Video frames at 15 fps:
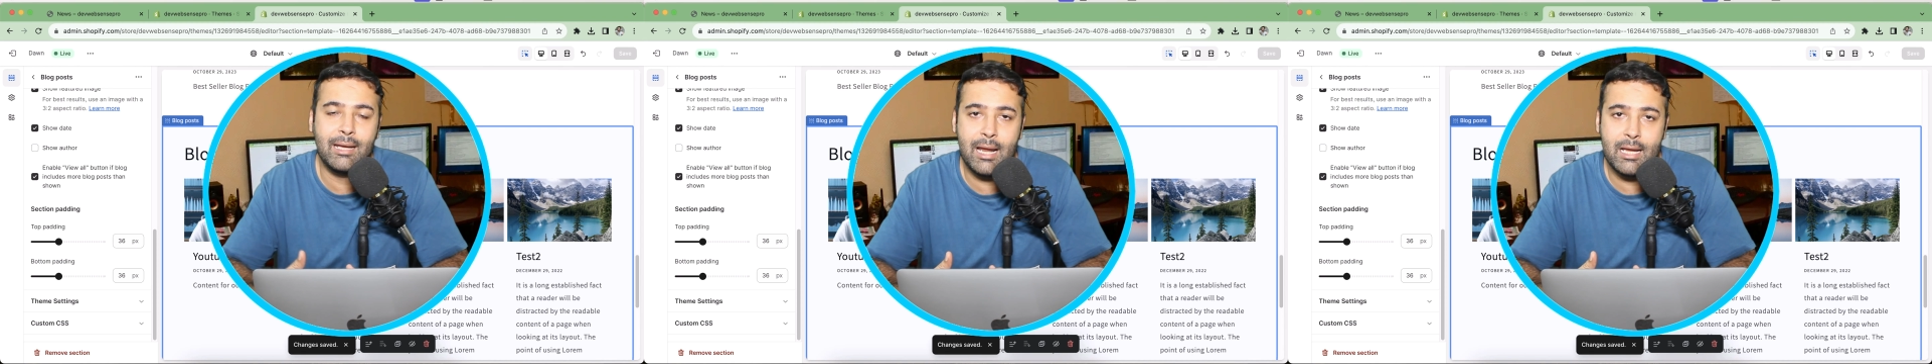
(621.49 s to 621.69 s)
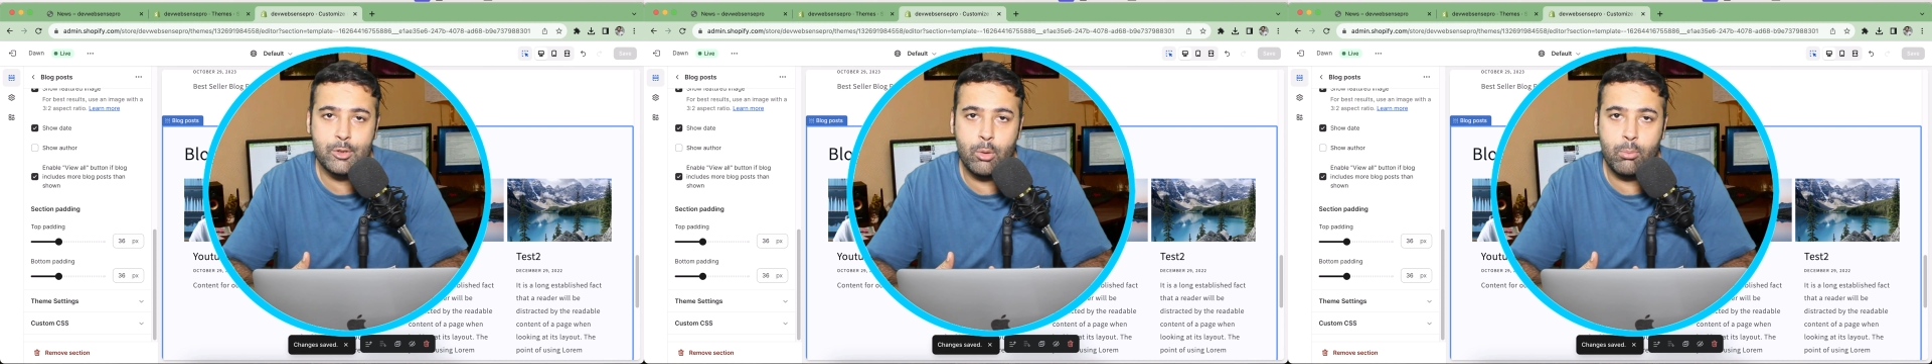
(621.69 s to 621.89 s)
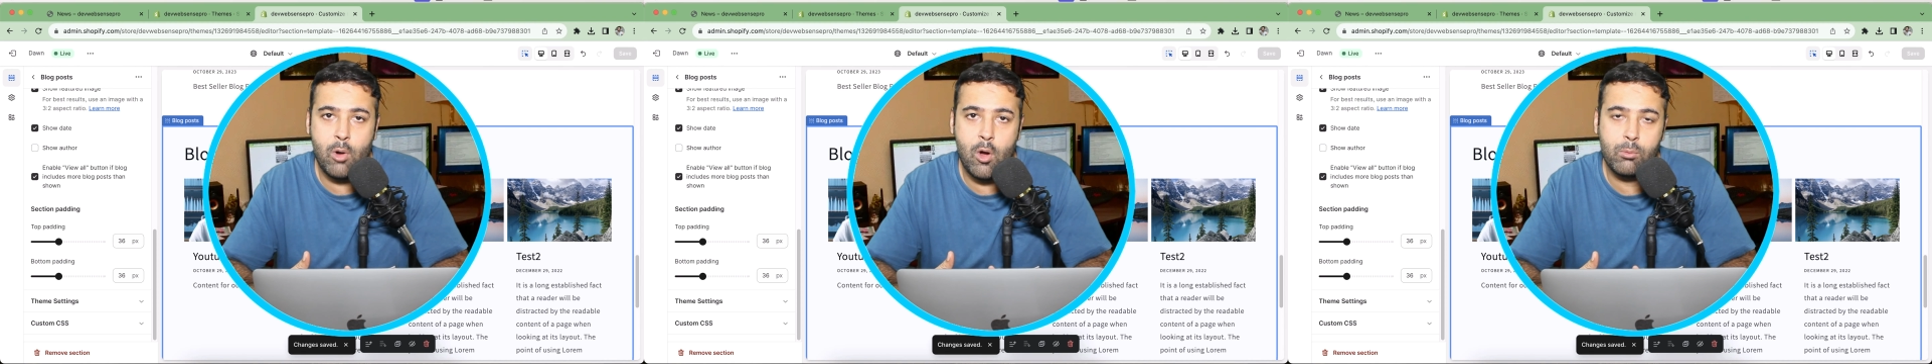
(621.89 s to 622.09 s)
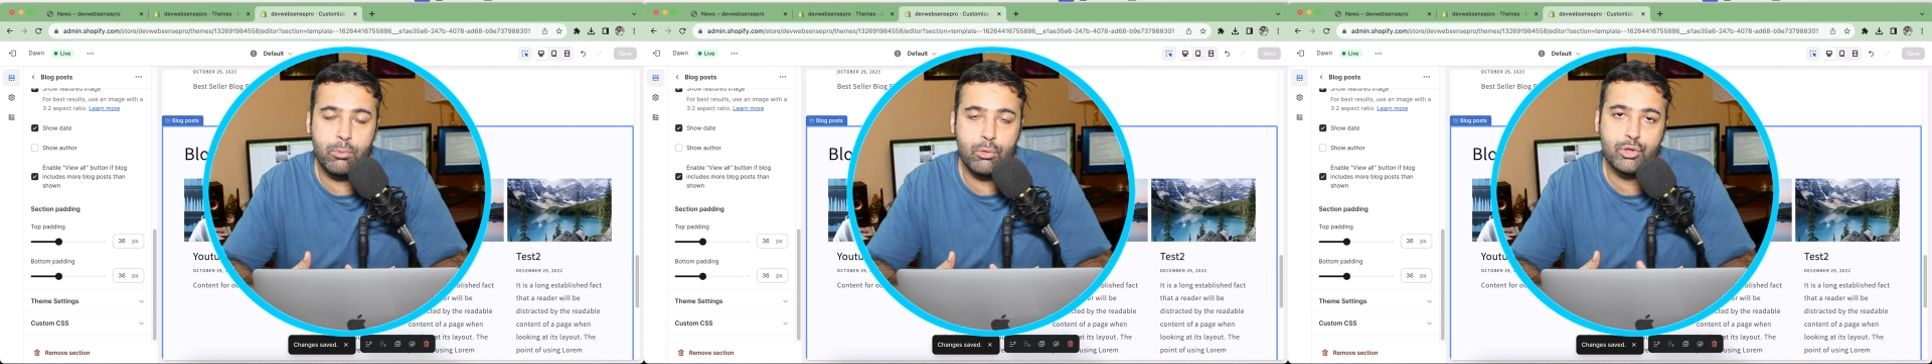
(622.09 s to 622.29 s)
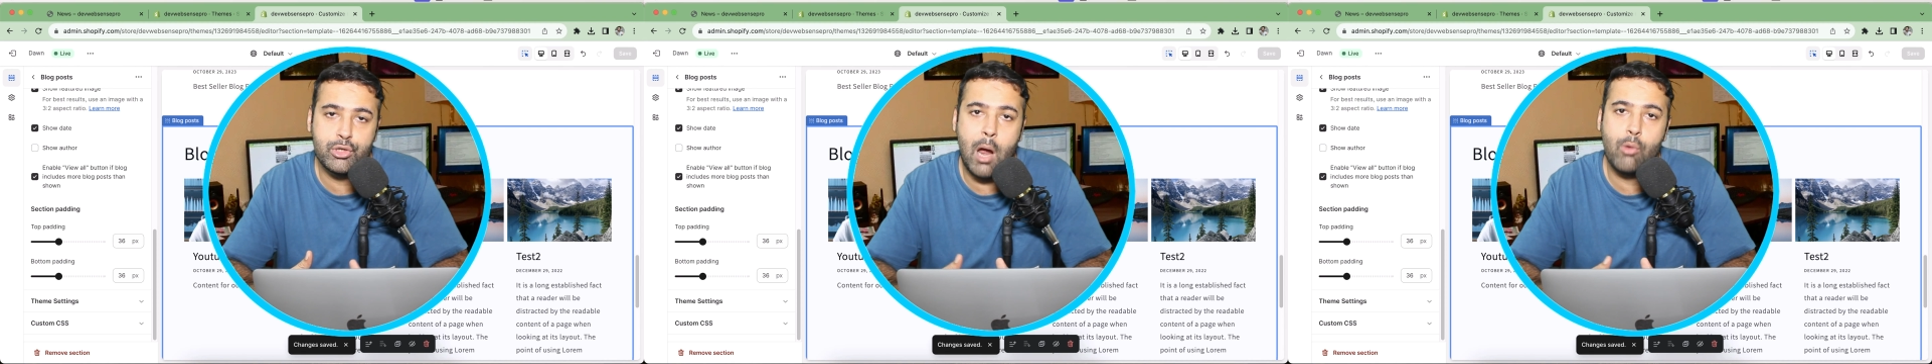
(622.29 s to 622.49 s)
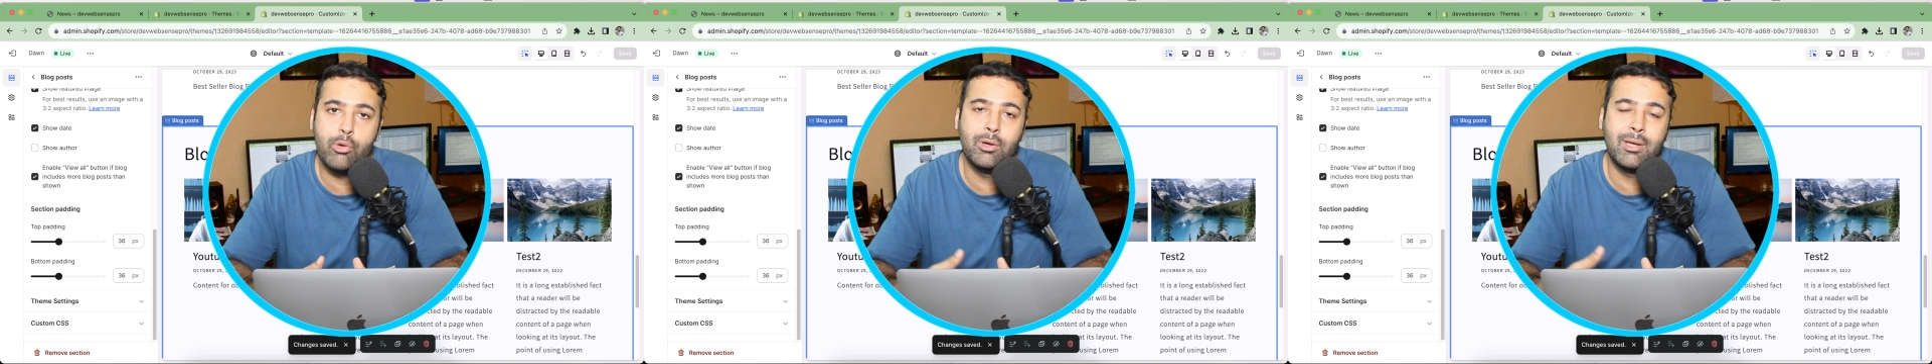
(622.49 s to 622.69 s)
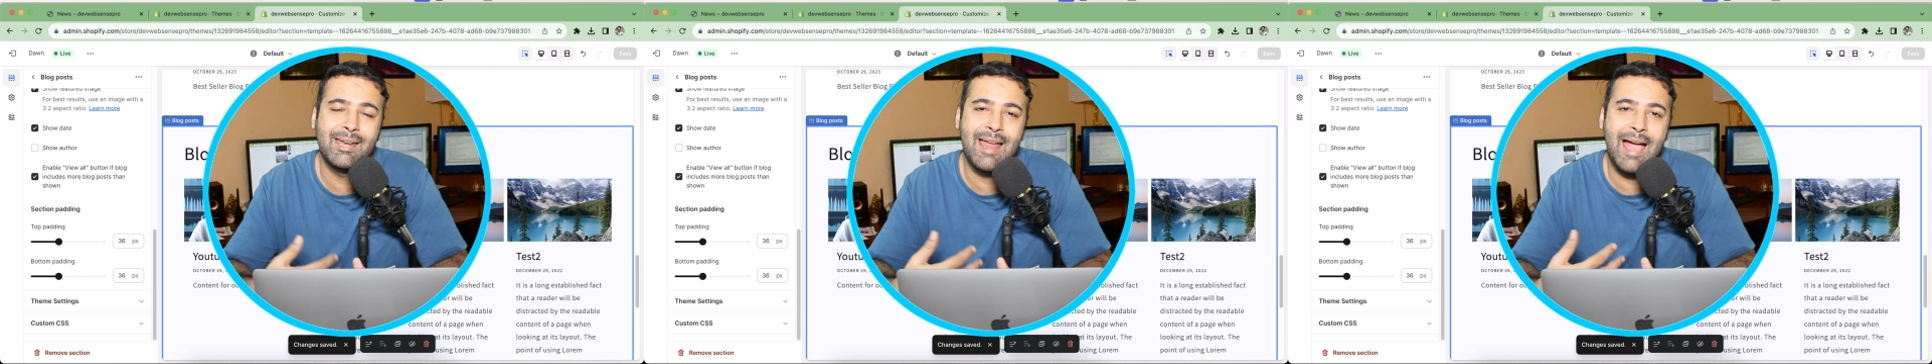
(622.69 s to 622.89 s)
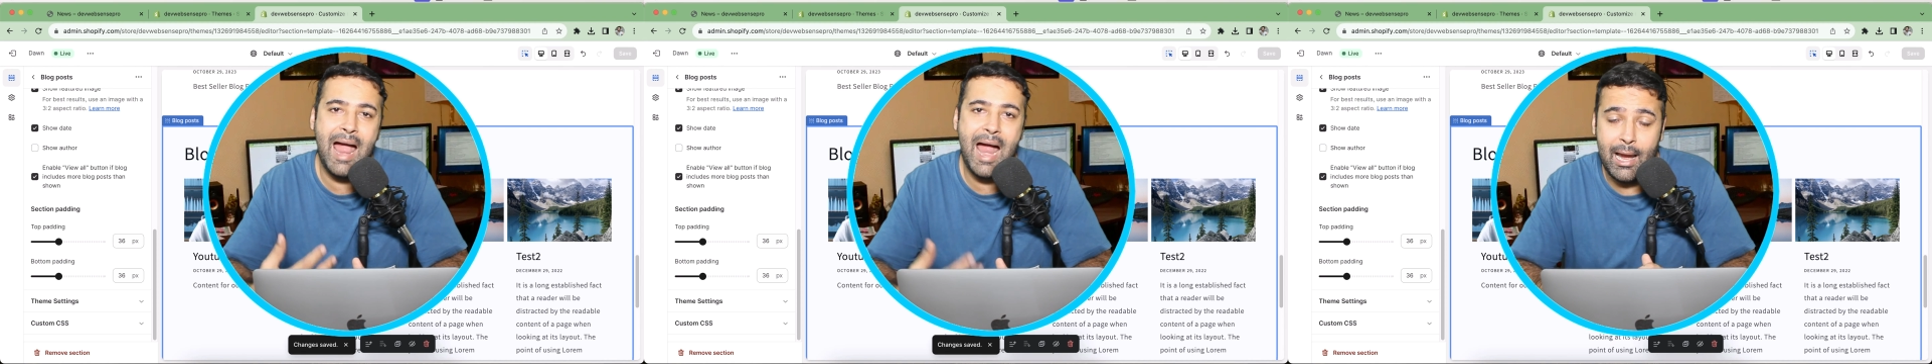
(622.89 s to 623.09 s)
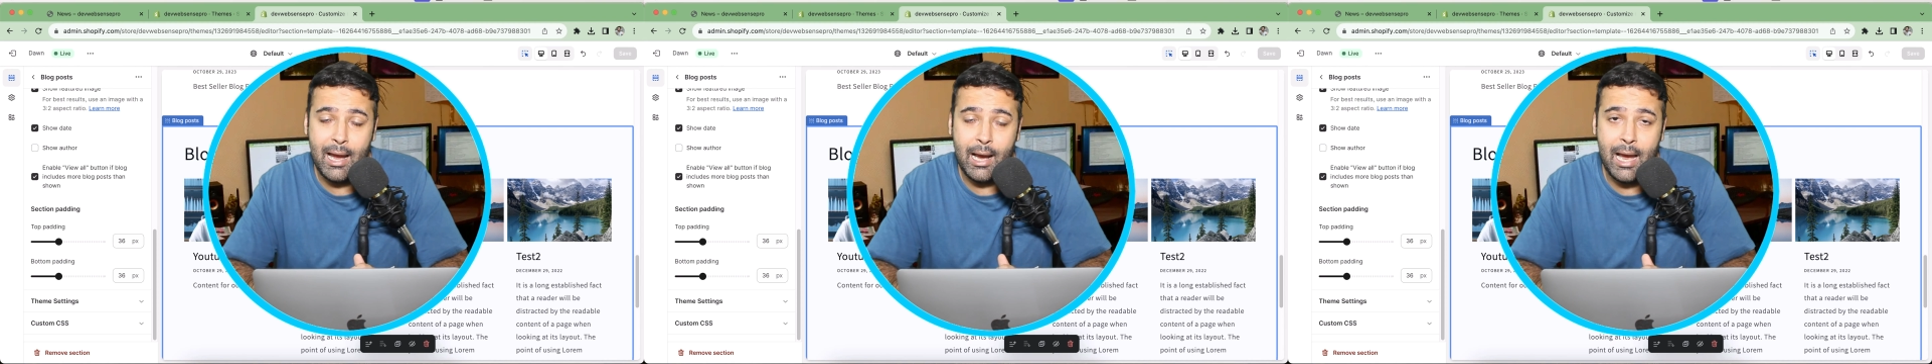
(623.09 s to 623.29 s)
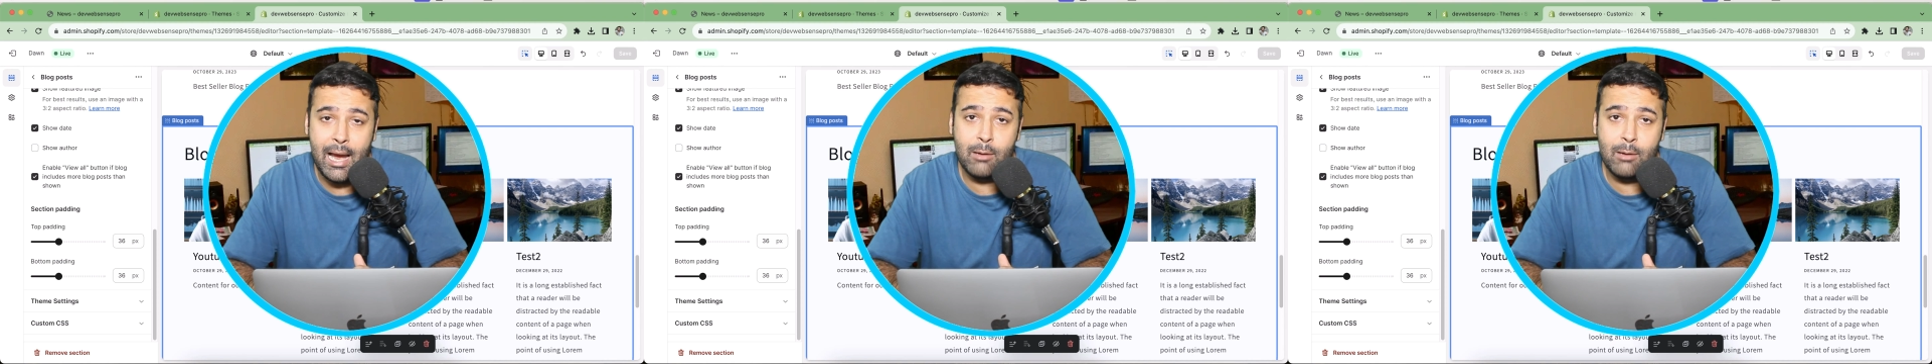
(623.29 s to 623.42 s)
categorize your blog post how you can